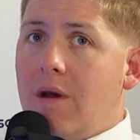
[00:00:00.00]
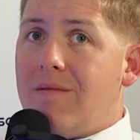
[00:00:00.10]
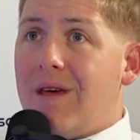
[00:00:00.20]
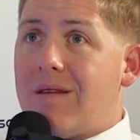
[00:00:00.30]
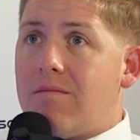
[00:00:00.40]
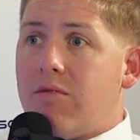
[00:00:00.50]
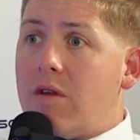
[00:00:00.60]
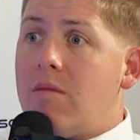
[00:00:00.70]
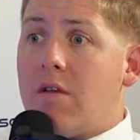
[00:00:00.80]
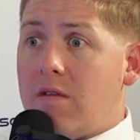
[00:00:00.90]
I'm like,
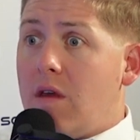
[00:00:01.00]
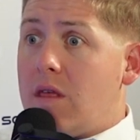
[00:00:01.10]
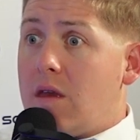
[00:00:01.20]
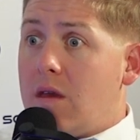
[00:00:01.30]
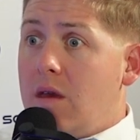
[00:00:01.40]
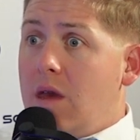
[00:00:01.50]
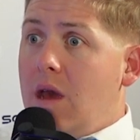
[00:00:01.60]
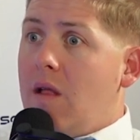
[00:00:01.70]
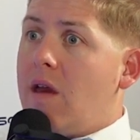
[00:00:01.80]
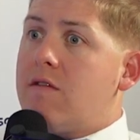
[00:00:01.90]
pretty much nothing.
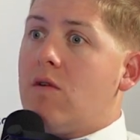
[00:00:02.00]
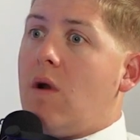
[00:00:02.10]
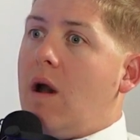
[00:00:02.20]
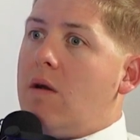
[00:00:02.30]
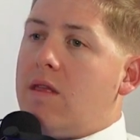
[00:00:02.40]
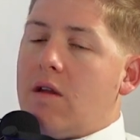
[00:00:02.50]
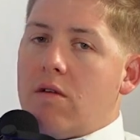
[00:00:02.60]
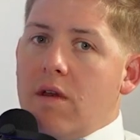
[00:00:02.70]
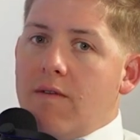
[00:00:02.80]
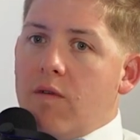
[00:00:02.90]
Like, so
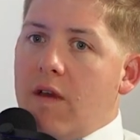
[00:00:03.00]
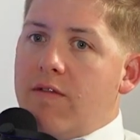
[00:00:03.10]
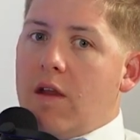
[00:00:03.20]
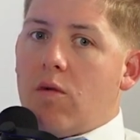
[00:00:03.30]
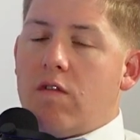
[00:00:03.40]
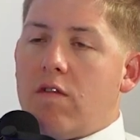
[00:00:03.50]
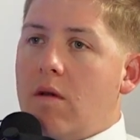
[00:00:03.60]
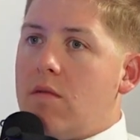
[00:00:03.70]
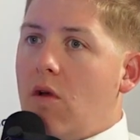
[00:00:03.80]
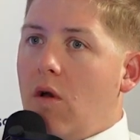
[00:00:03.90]
if there were
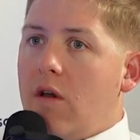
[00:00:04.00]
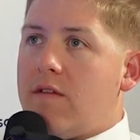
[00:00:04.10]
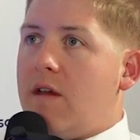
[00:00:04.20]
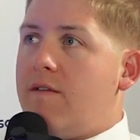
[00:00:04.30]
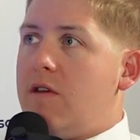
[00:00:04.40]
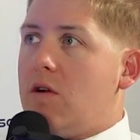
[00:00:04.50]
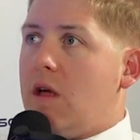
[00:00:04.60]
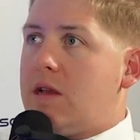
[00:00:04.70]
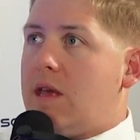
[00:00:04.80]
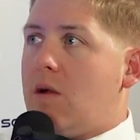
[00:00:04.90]
some laws I feel
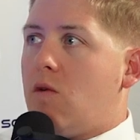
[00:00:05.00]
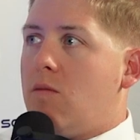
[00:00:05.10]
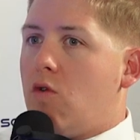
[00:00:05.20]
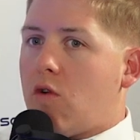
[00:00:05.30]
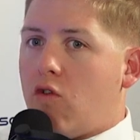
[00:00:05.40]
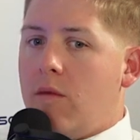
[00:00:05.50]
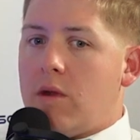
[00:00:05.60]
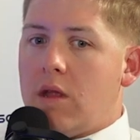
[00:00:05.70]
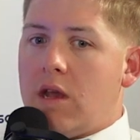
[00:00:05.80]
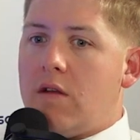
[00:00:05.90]
like that were more
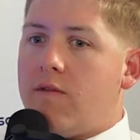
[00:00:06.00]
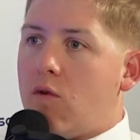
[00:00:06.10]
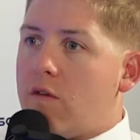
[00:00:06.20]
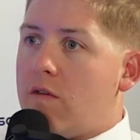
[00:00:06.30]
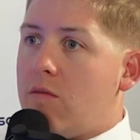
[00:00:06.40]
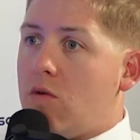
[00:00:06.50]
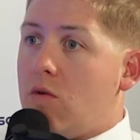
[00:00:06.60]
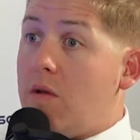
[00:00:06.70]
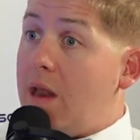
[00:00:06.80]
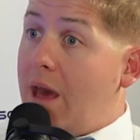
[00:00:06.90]
criminally
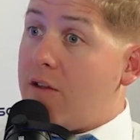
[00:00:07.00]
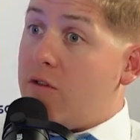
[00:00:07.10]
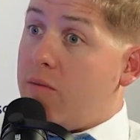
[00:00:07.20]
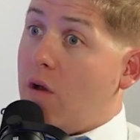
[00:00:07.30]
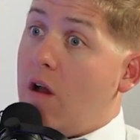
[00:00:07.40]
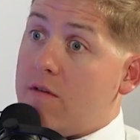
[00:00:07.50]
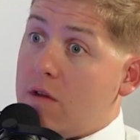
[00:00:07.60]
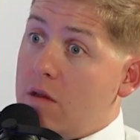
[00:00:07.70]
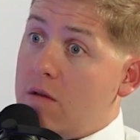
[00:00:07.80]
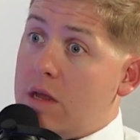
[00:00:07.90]
enforceable and actually
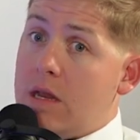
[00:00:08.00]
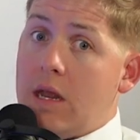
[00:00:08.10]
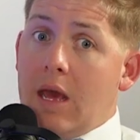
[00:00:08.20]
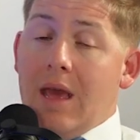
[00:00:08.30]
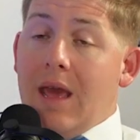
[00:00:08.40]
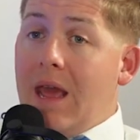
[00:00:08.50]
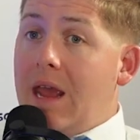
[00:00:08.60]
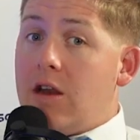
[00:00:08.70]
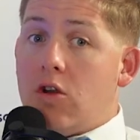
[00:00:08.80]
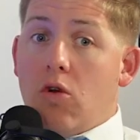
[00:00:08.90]
prosecuted,
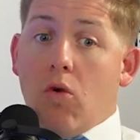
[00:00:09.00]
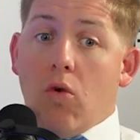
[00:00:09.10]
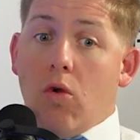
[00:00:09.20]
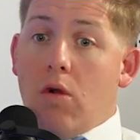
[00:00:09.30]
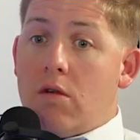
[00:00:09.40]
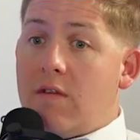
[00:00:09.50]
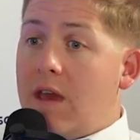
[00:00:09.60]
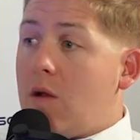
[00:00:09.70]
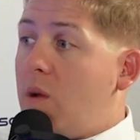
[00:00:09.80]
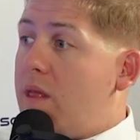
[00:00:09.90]
and or
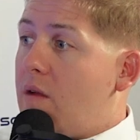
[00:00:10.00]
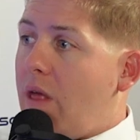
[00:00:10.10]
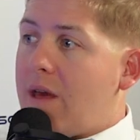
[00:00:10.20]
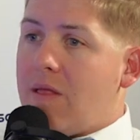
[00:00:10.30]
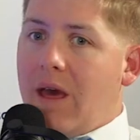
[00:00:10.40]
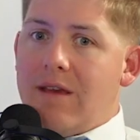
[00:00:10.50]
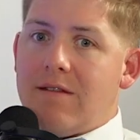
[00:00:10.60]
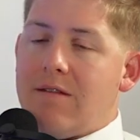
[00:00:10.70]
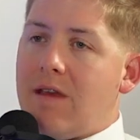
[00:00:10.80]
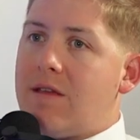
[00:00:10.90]
take away their like
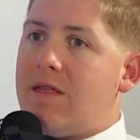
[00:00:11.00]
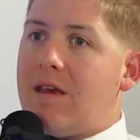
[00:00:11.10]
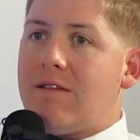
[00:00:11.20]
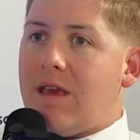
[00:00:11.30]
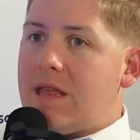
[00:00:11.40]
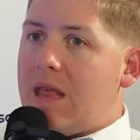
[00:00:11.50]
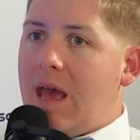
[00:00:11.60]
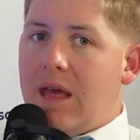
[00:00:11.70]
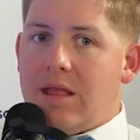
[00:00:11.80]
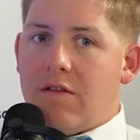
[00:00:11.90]
license, like things like
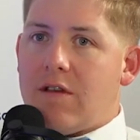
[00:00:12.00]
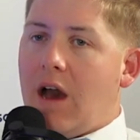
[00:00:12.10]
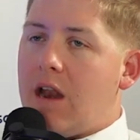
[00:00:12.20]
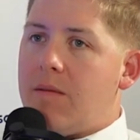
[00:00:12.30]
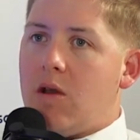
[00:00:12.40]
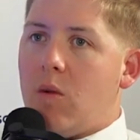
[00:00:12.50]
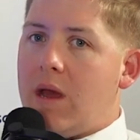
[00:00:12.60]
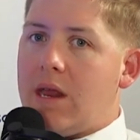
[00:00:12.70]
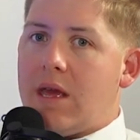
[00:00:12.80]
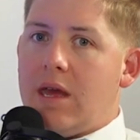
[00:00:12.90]
that, there's got to be a
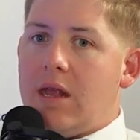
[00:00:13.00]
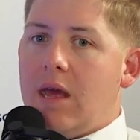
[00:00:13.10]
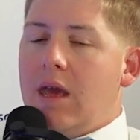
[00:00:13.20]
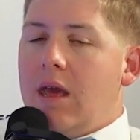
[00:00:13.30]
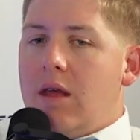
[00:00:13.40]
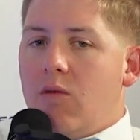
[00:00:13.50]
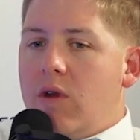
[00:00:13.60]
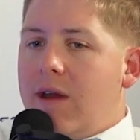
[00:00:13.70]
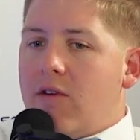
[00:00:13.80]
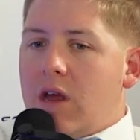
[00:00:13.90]
way to get. We're
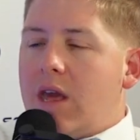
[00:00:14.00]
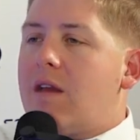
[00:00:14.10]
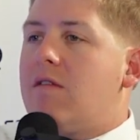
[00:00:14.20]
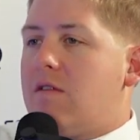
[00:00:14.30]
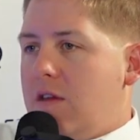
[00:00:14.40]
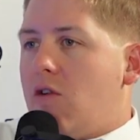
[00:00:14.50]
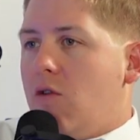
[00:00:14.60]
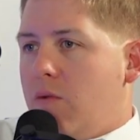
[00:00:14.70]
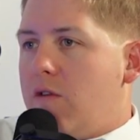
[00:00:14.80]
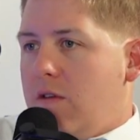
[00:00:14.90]
never going to get to
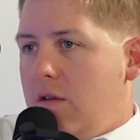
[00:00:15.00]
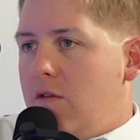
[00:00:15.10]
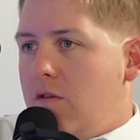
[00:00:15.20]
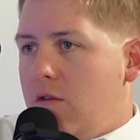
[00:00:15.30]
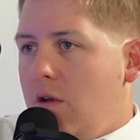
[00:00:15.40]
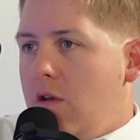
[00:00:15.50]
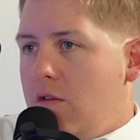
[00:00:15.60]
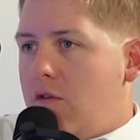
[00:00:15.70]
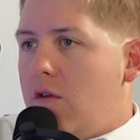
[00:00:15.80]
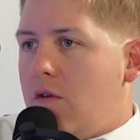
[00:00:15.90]
0%
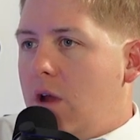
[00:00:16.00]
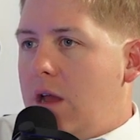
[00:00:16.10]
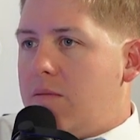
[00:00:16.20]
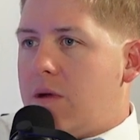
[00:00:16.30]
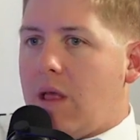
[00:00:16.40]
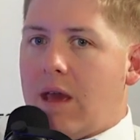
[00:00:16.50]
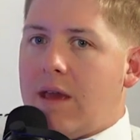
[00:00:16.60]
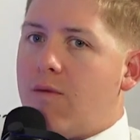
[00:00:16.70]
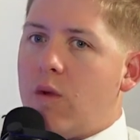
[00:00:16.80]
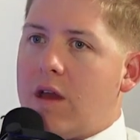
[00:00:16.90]
uninsured, right? But
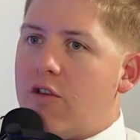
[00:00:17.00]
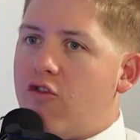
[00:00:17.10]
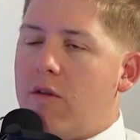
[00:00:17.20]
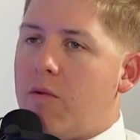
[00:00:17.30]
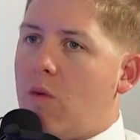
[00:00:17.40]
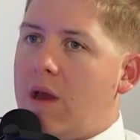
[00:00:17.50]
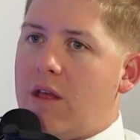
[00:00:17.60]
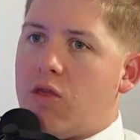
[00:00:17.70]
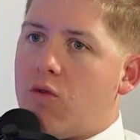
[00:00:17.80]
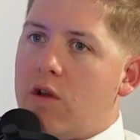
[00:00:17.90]
like if we could chip away
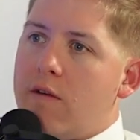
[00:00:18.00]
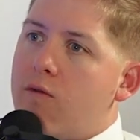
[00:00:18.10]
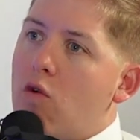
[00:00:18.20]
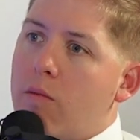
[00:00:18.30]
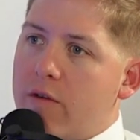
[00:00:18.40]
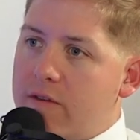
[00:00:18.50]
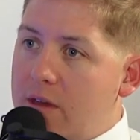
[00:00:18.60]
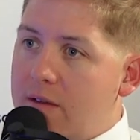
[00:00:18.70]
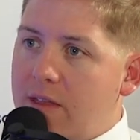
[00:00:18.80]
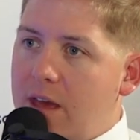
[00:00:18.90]
at 3 or
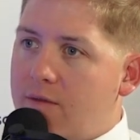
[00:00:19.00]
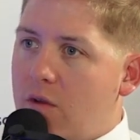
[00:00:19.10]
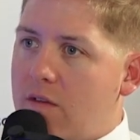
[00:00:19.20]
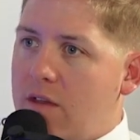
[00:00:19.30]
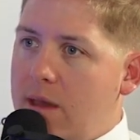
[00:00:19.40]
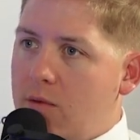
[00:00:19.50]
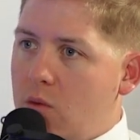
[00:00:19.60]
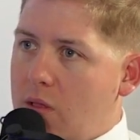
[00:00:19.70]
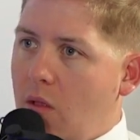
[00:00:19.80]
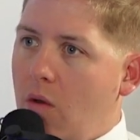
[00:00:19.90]
4% of that, for example,
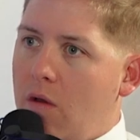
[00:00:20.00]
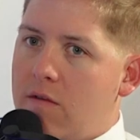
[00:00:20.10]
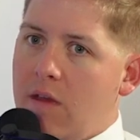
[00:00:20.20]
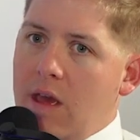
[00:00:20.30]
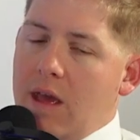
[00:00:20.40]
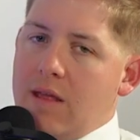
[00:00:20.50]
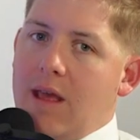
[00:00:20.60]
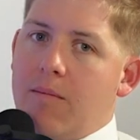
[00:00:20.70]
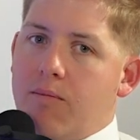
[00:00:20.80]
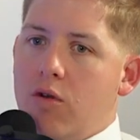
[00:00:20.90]
with laws
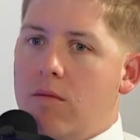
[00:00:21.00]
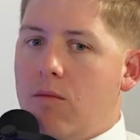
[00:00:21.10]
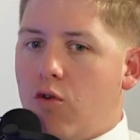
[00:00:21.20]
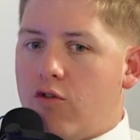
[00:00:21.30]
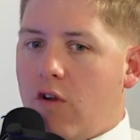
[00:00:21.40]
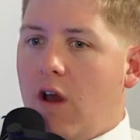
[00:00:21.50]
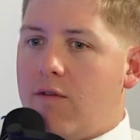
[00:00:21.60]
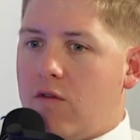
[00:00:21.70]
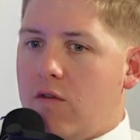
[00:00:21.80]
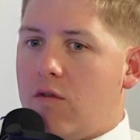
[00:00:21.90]
that put more
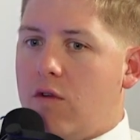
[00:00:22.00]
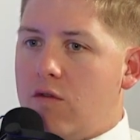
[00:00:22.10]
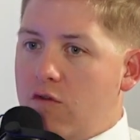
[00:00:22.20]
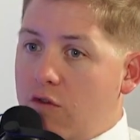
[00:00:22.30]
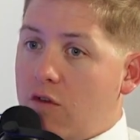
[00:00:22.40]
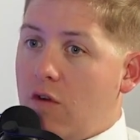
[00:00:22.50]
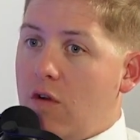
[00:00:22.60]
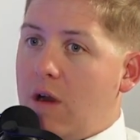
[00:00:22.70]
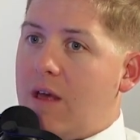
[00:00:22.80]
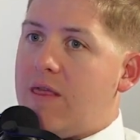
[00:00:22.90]
drivers on the road
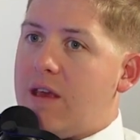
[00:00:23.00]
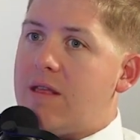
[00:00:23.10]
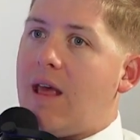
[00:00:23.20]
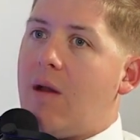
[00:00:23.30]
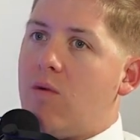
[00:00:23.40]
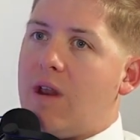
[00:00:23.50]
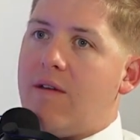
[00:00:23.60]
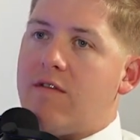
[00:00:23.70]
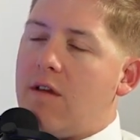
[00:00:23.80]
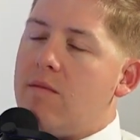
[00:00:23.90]
insured, I think that would
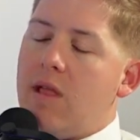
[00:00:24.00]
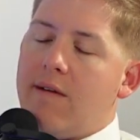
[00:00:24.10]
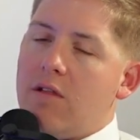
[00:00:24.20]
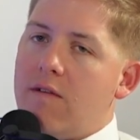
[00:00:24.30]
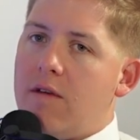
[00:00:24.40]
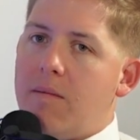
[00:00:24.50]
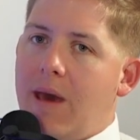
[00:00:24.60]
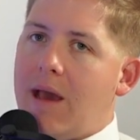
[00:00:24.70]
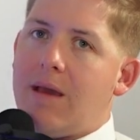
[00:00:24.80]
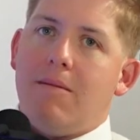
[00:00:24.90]
have some level of
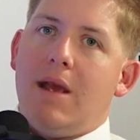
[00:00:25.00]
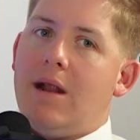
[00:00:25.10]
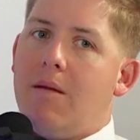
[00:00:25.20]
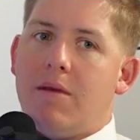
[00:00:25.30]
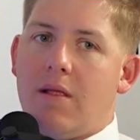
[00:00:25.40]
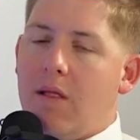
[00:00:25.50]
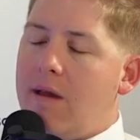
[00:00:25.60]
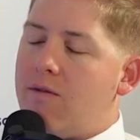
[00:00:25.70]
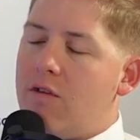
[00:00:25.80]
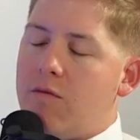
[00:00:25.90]
impact. It may not be the
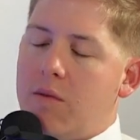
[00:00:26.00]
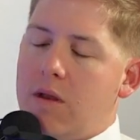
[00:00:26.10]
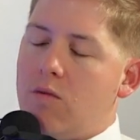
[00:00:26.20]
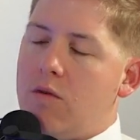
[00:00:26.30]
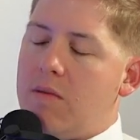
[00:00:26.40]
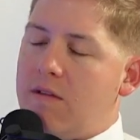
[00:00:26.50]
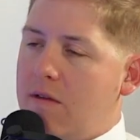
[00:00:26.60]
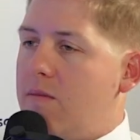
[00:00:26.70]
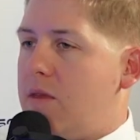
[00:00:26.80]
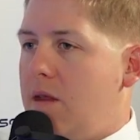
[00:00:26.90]
leverage, but it would be
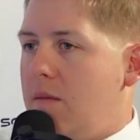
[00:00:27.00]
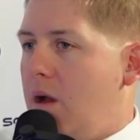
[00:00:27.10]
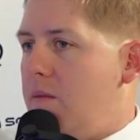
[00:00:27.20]
something, in my